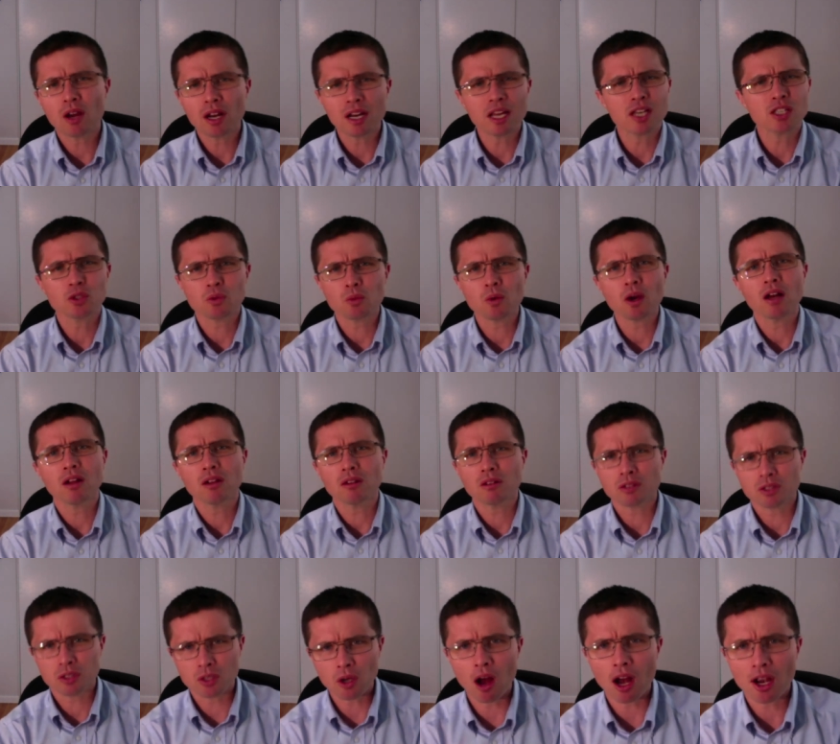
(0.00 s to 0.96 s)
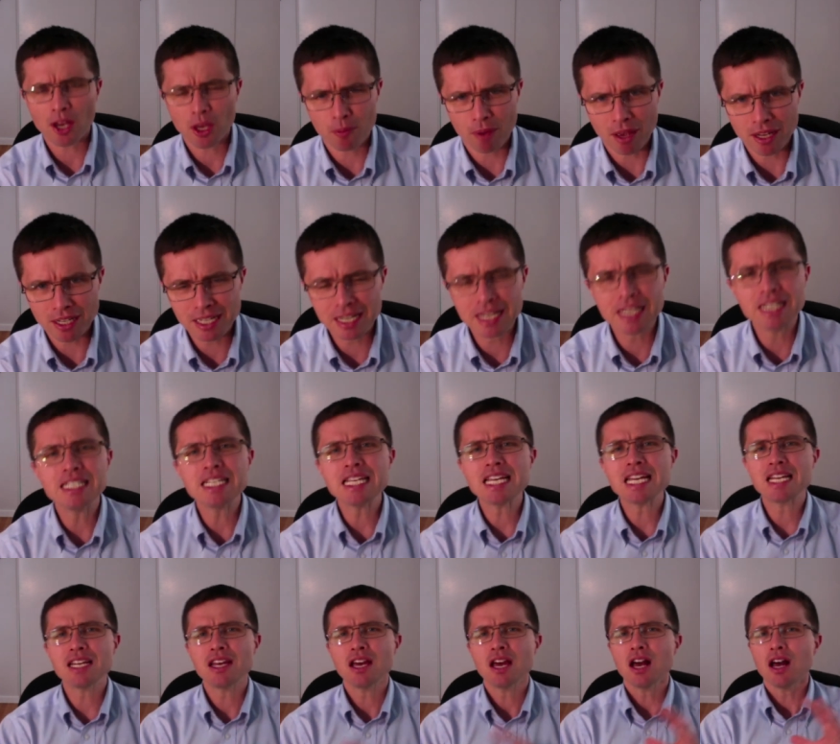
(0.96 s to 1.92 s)
as well documented.
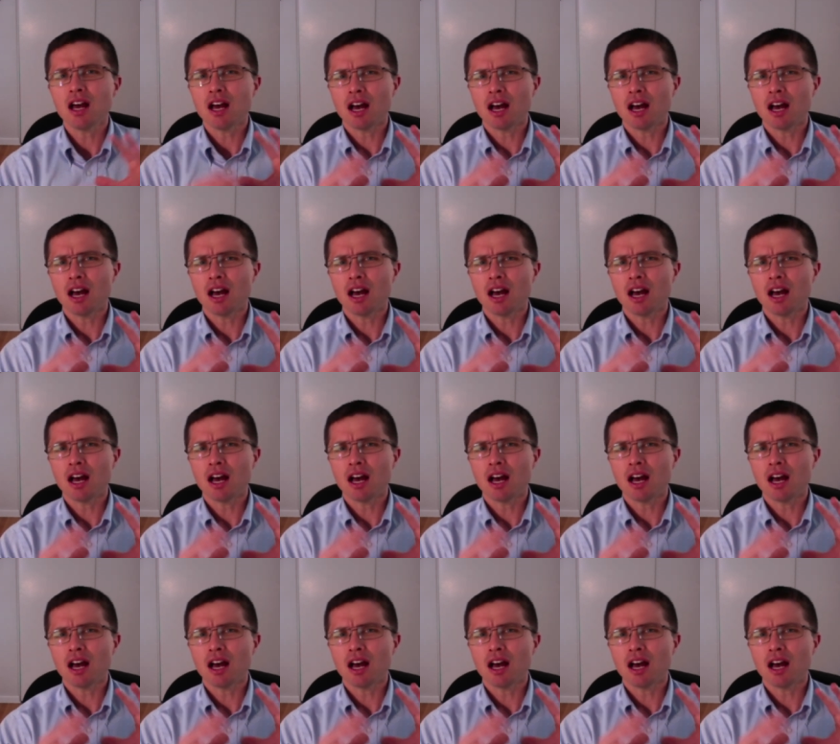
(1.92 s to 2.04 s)
Indeed,